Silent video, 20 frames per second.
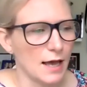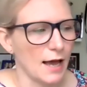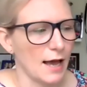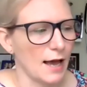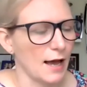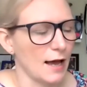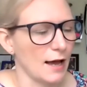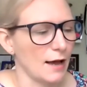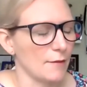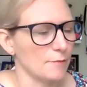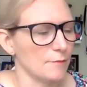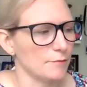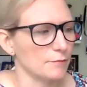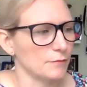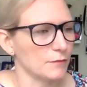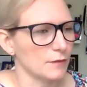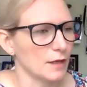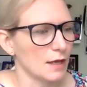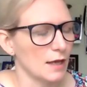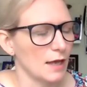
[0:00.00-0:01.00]

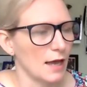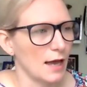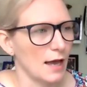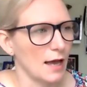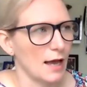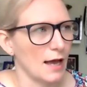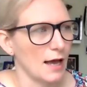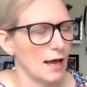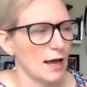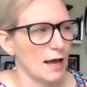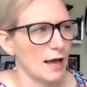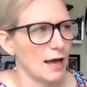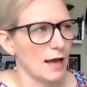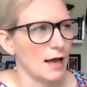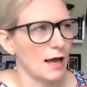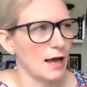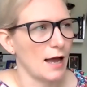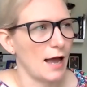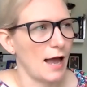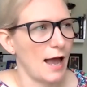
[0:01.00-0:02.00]
and
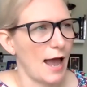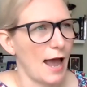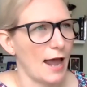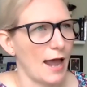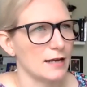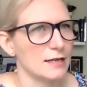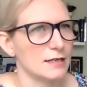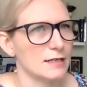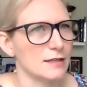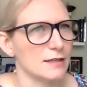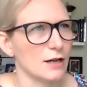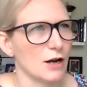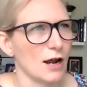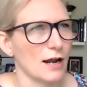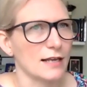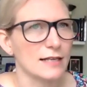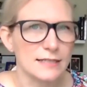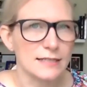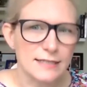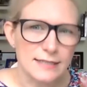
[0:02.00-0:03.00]
that I
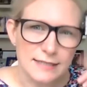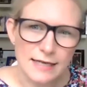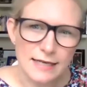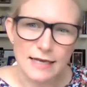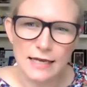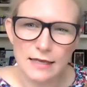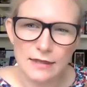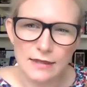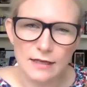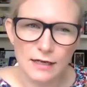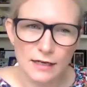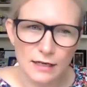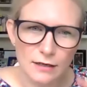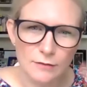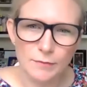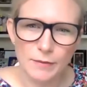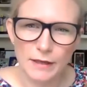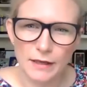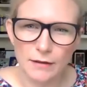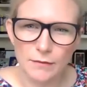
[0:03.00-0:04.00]
can see that it
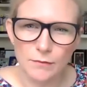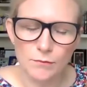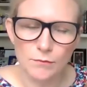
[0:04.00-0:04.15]
could be